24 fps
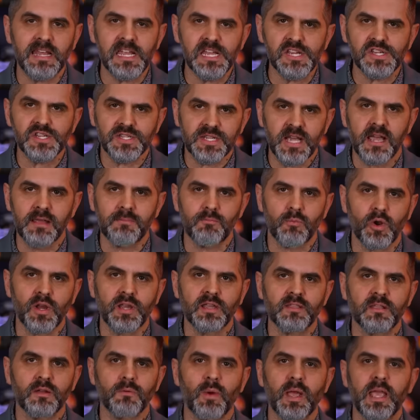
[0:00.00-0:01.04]
each time
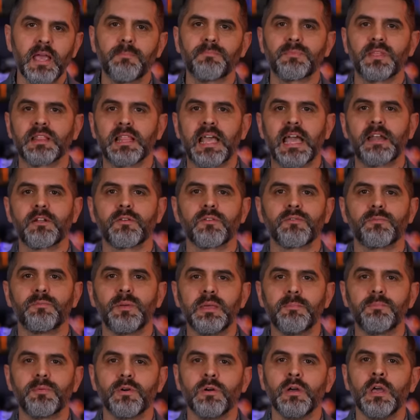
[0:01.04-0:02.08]
working their way up the ladder of
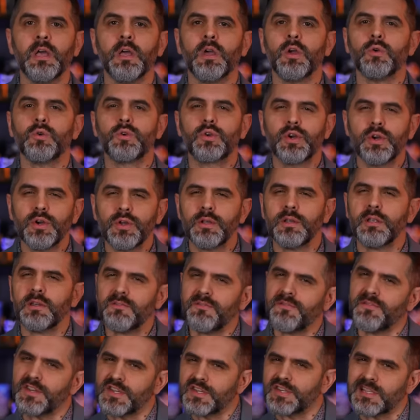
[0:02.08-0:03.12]
people who couldn't
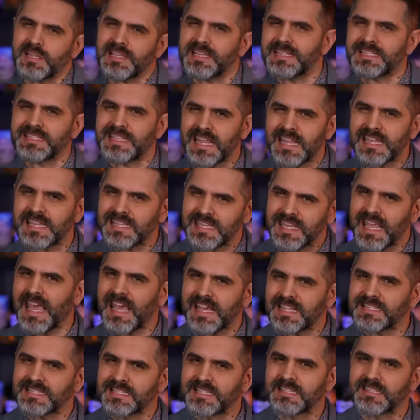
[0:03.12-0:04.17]
officially say
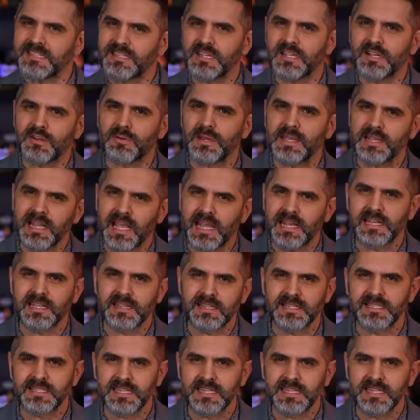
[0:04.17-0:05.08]
yes to greenlighting the